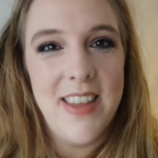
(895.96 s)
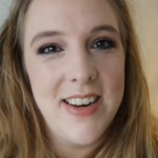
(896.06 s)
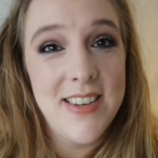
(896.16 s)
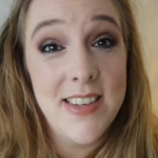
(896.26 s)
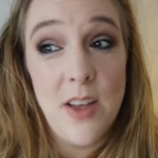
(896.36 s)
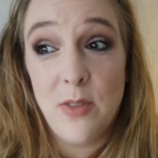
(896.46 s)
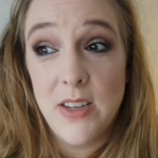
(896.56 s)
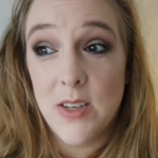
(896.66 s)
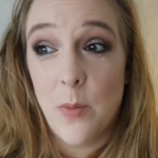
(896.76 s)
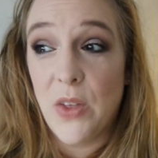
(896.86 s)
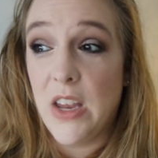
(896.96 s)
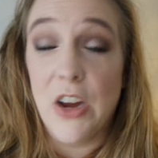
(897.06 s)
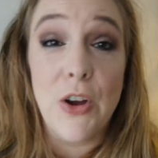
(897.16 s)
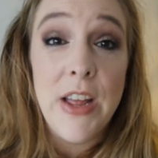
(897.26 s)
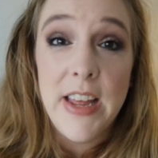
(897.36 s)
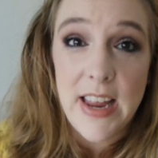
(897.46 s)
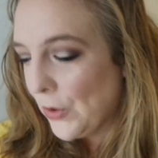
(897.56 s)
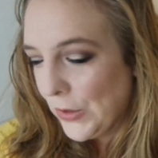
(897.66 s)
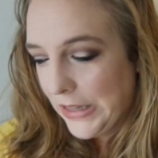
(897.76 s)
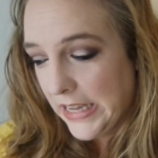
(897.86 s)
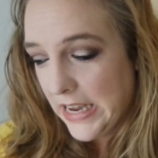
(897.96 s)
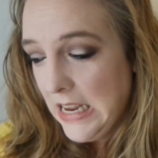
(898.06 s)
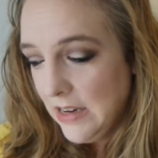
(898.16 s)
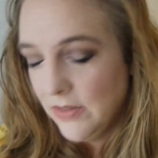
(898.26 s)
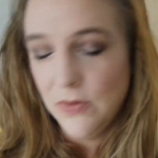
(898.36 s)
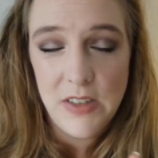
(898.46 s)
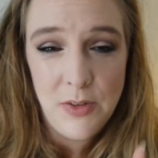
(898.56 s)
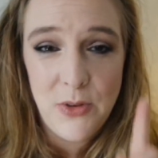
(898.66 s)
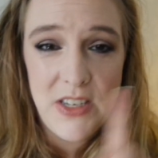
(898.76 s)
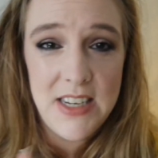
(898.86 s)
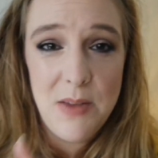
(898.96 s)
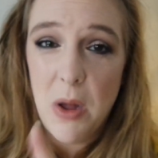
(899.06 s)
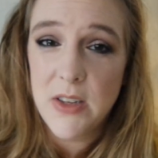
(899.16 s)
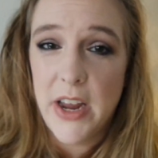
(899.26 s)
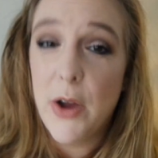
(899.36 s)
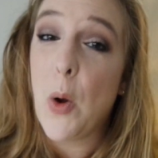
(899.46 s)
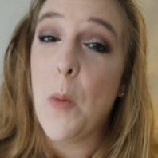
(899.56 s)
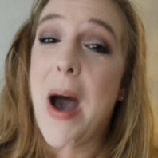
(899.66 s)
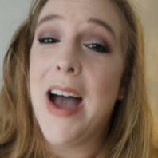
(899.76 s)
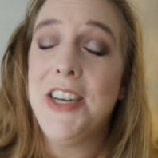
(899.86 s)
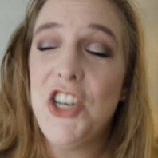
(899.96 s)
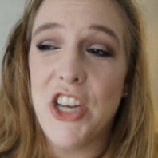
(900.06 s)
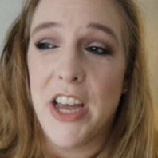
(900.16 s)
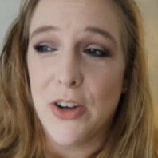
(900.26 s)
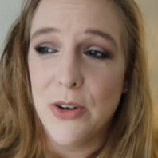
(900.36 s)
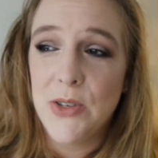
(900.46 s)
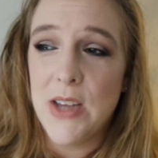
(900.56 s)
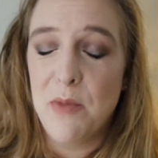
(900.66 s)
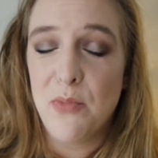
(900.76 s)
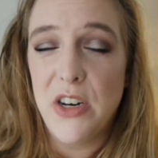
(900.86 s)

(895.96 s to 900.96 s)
that is definitely something here. Thirdly, if we see multi-chrome eyeshadows, I'm